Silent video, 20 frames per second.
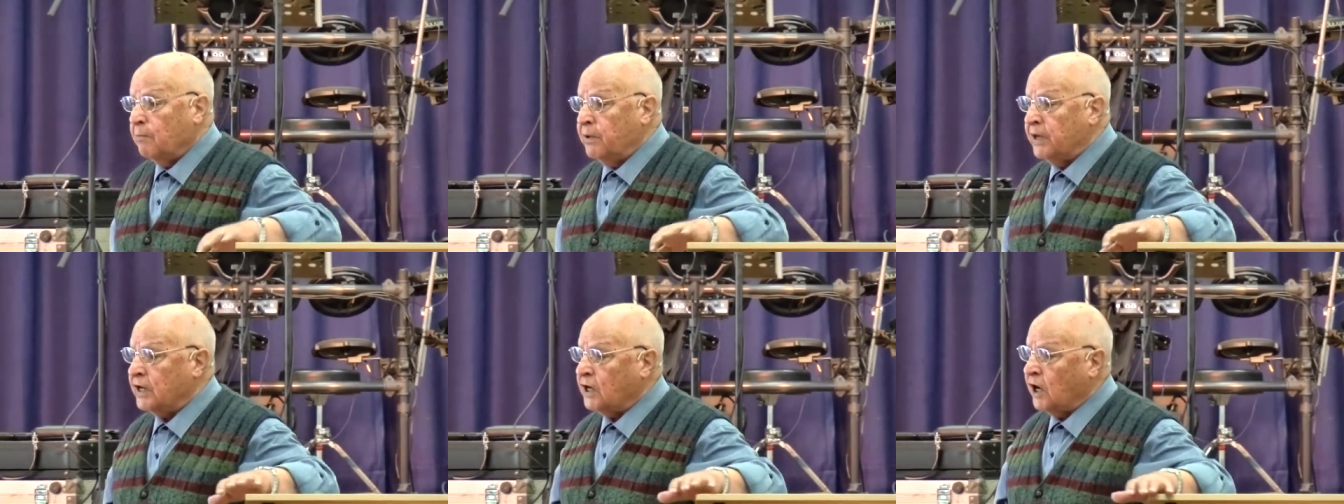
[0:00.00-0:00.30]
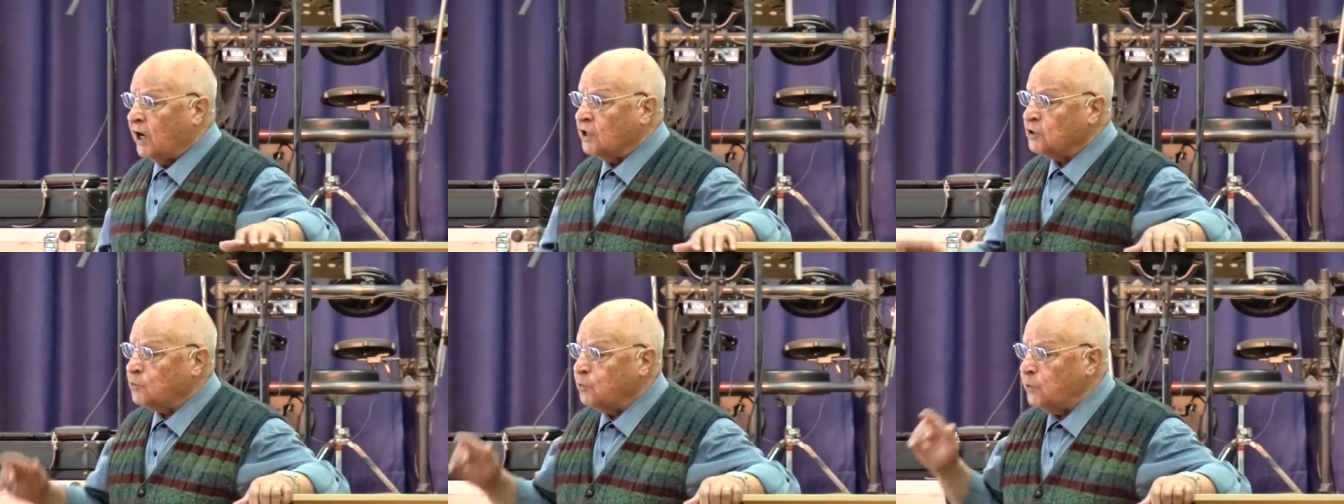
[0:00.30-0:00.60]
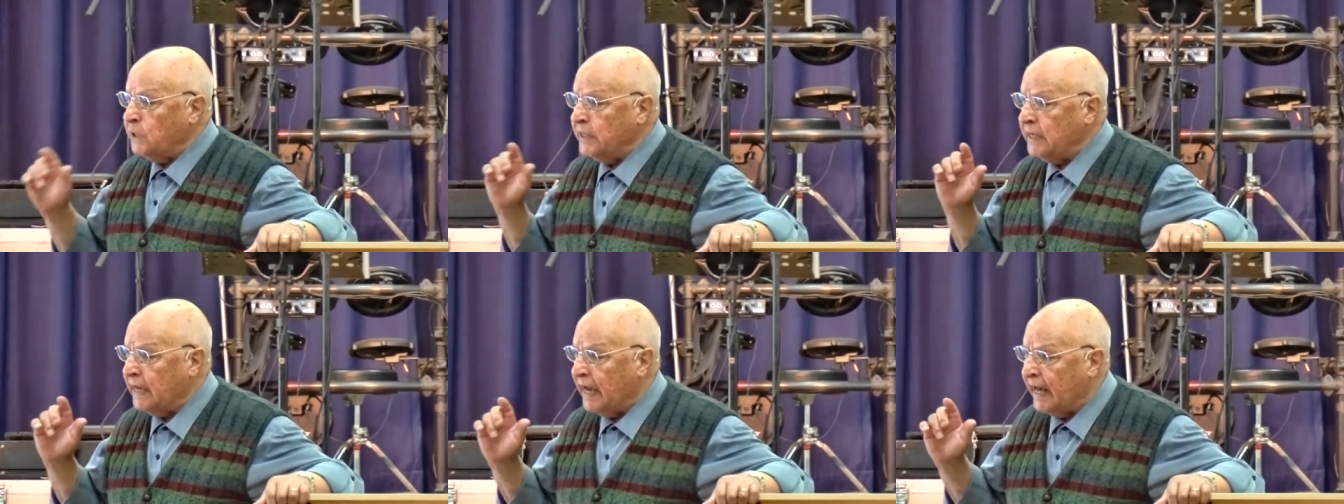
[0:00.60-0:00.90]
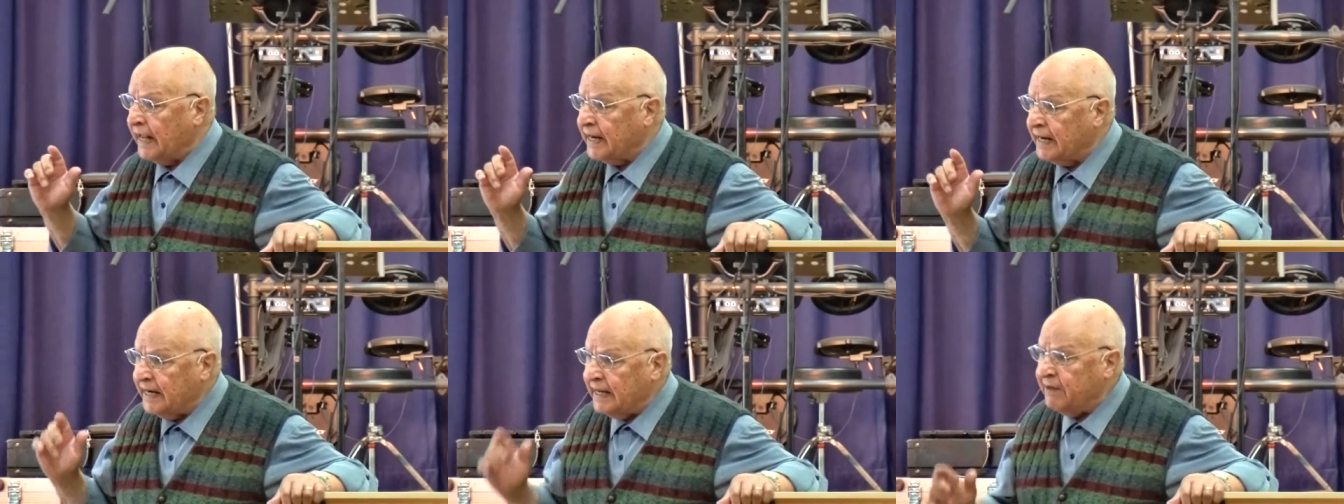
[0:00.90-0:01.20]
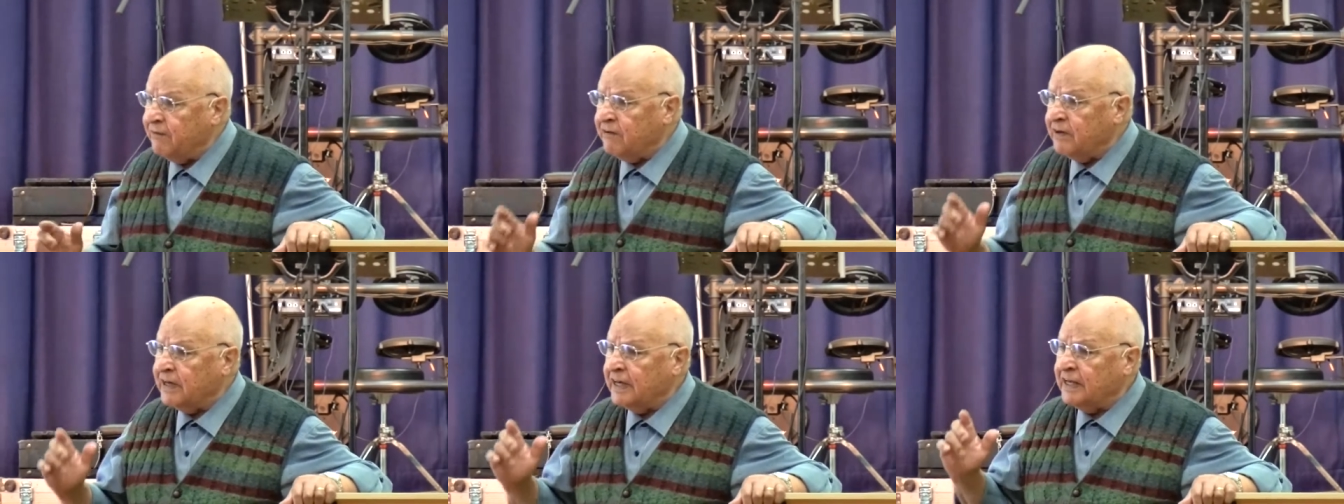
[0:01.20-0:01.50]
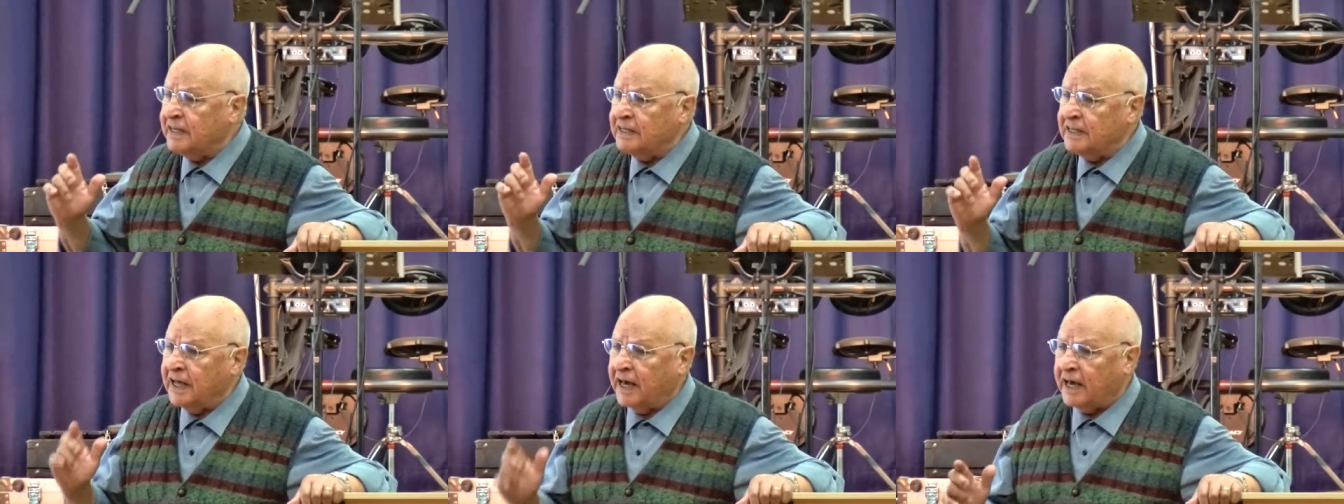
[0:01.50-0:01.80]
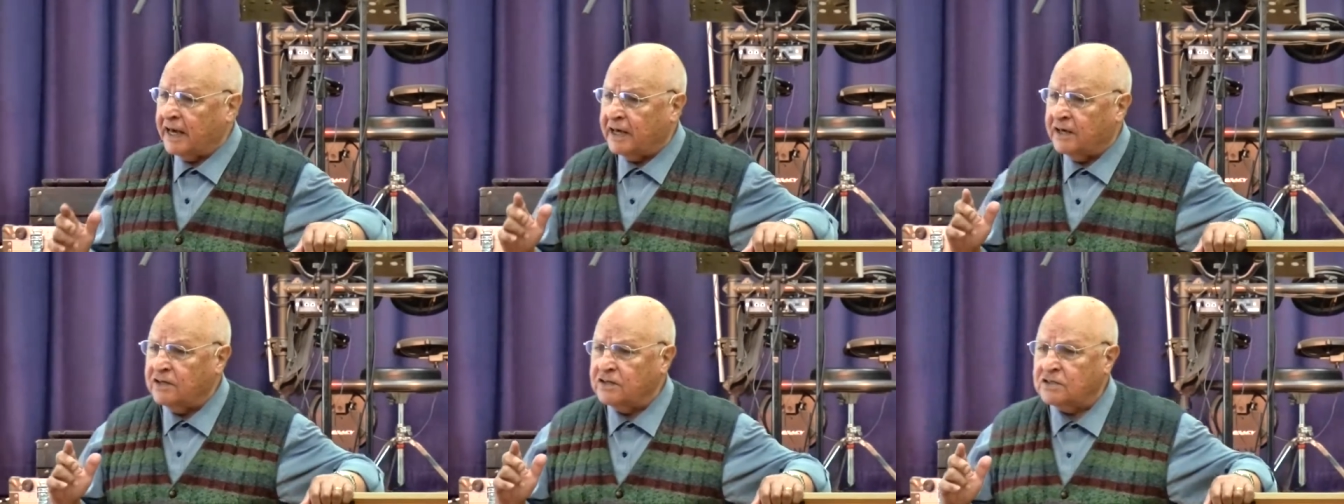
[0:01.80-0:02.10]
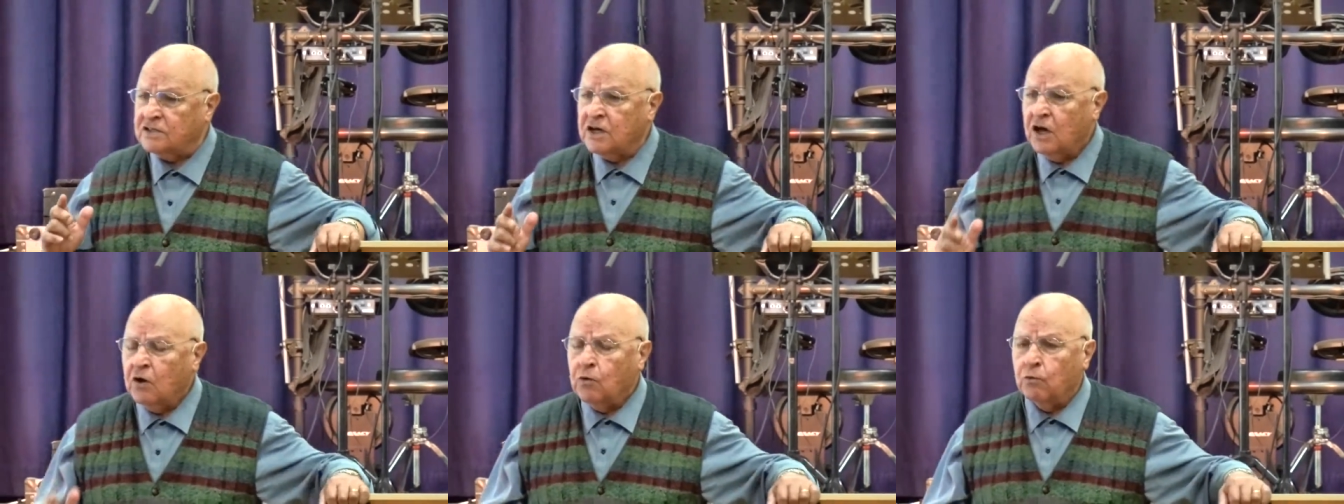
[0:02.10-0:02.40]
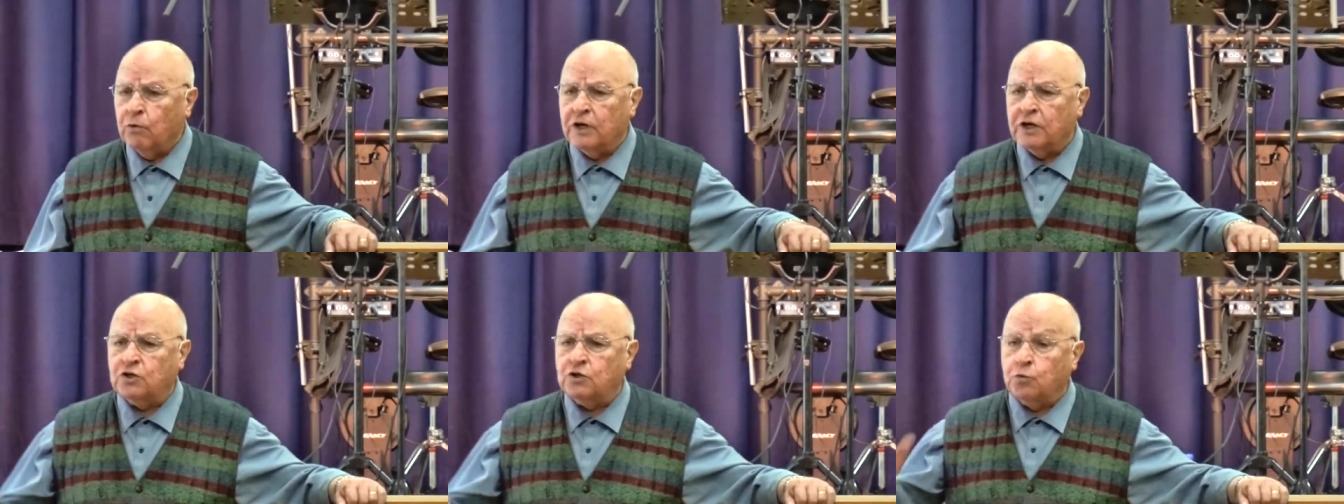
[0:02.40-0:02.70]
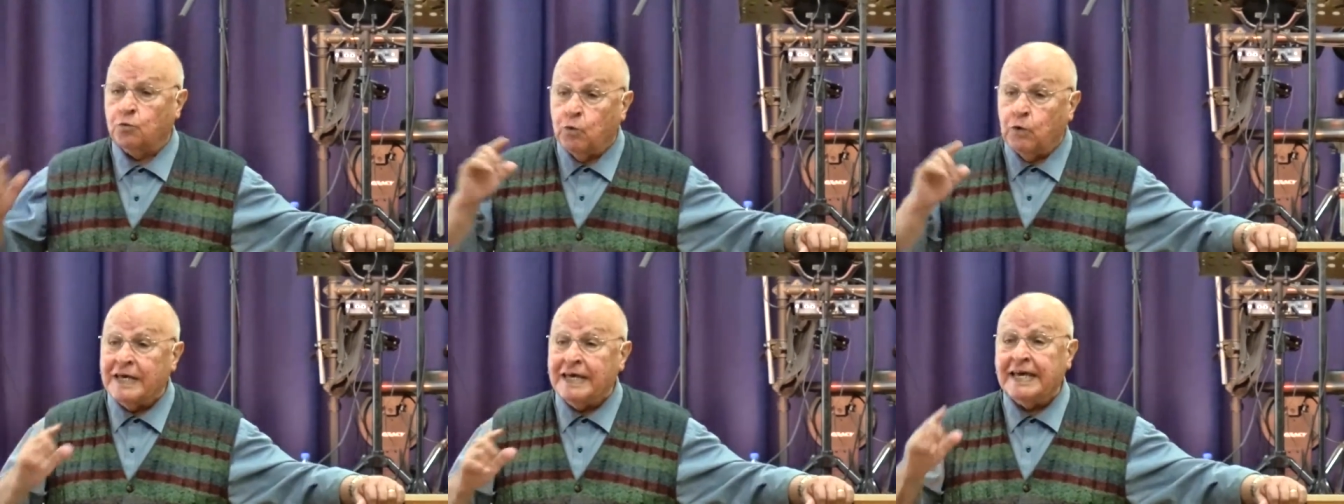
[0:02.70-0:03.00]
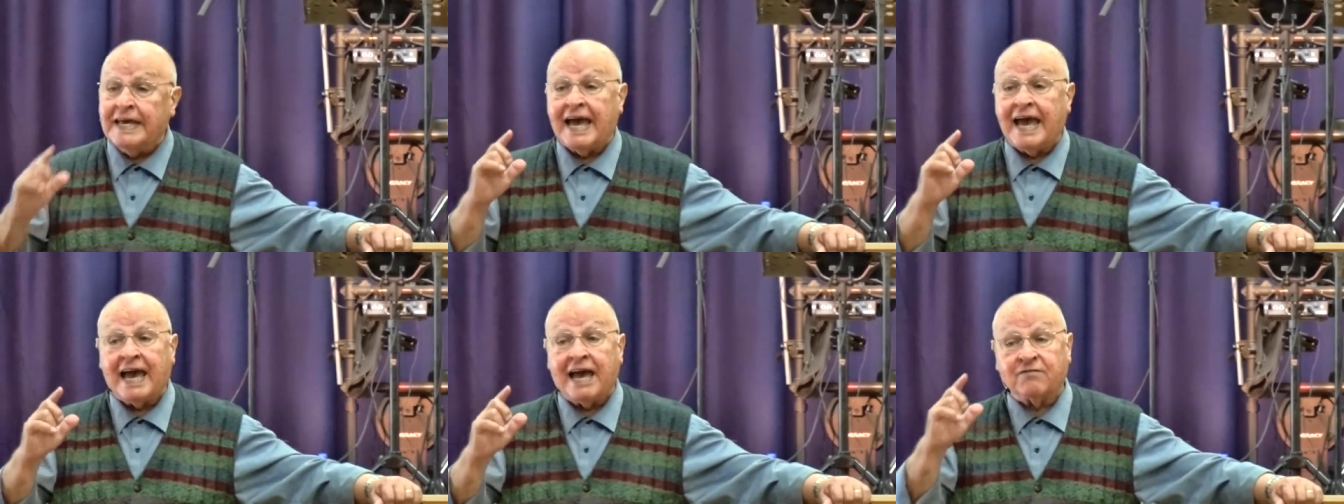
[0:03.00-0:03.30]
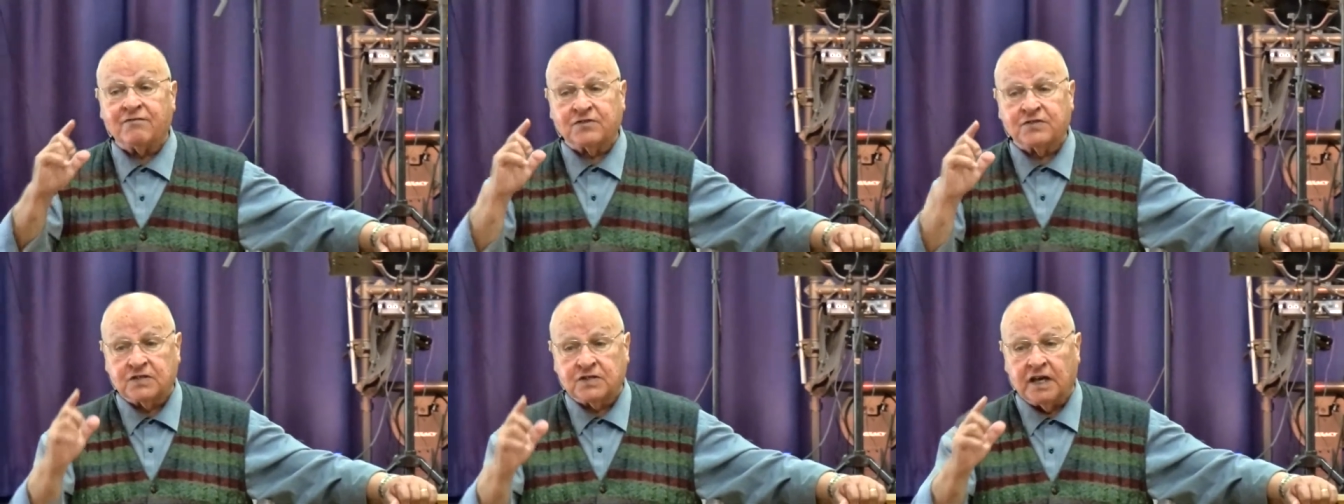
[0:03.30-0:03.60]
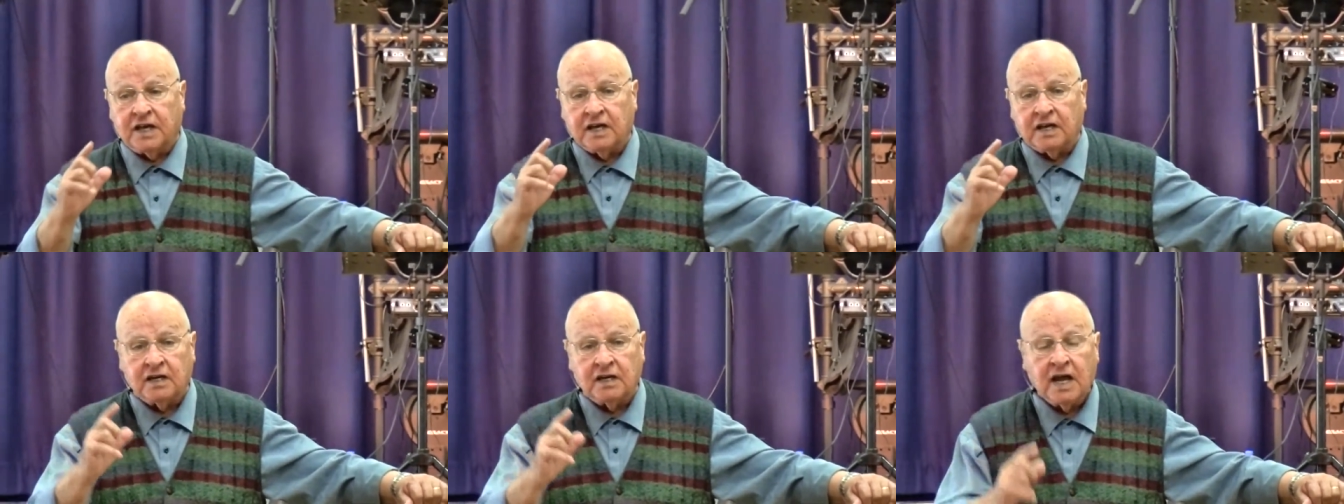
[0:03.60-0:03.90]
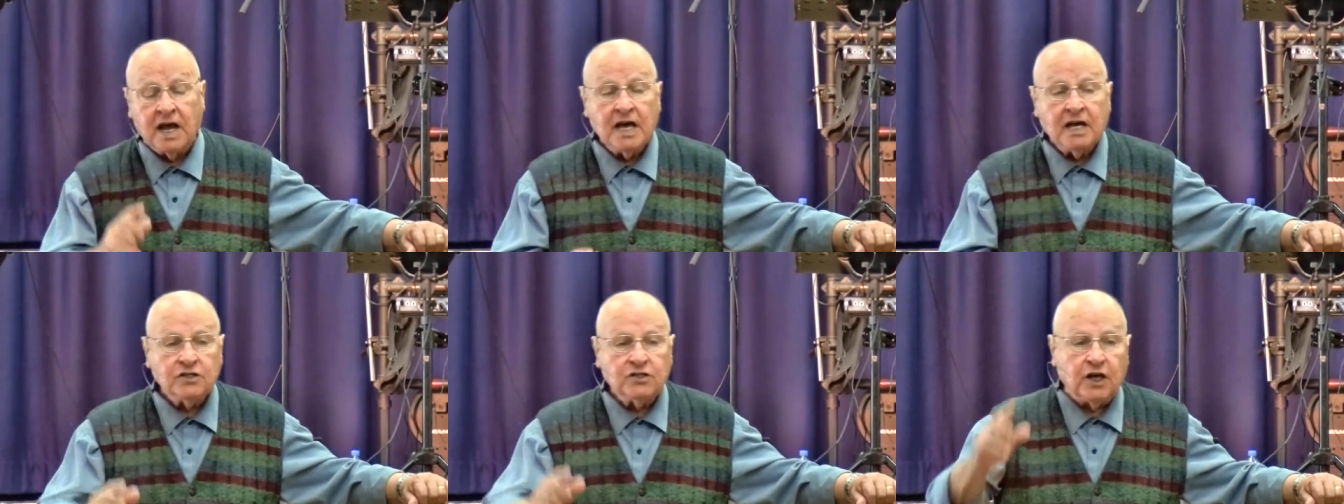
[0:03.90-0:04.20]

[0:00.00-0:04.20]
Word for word: because we are living in days which we have seen